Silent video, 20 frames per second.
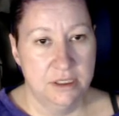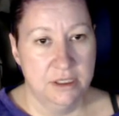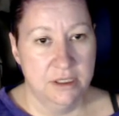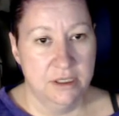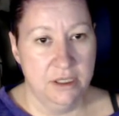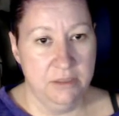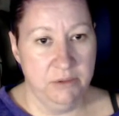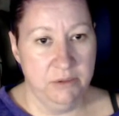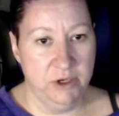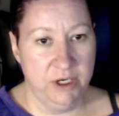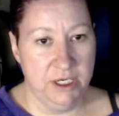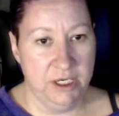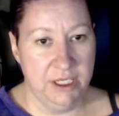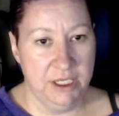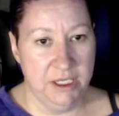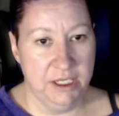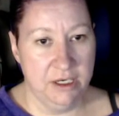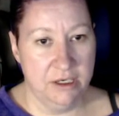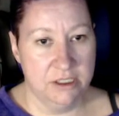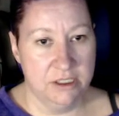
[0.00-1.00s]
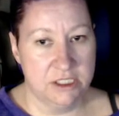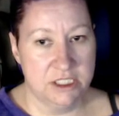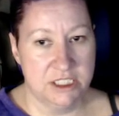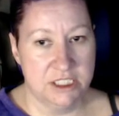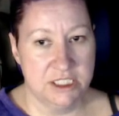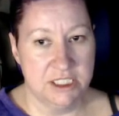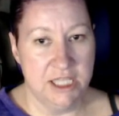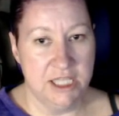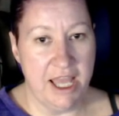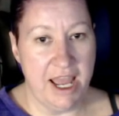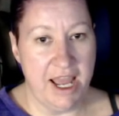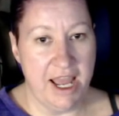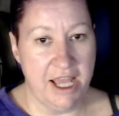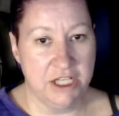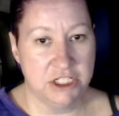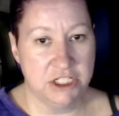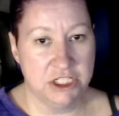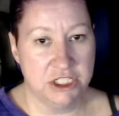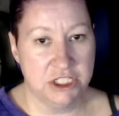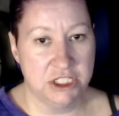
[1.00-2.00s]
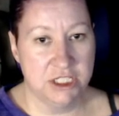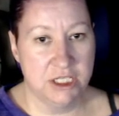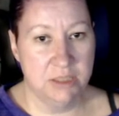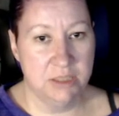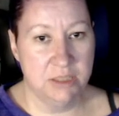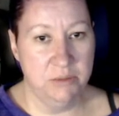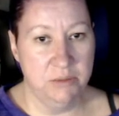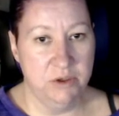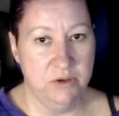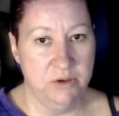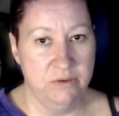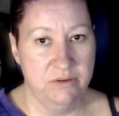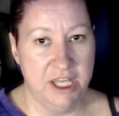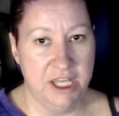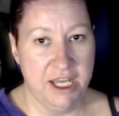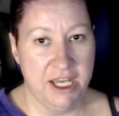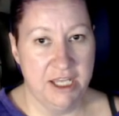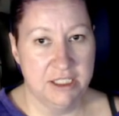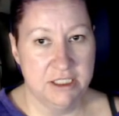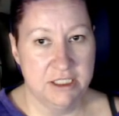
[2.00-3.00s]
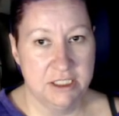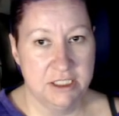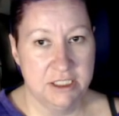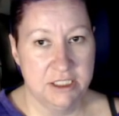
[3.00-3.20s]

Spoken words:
Then we're going to get our slash and move that.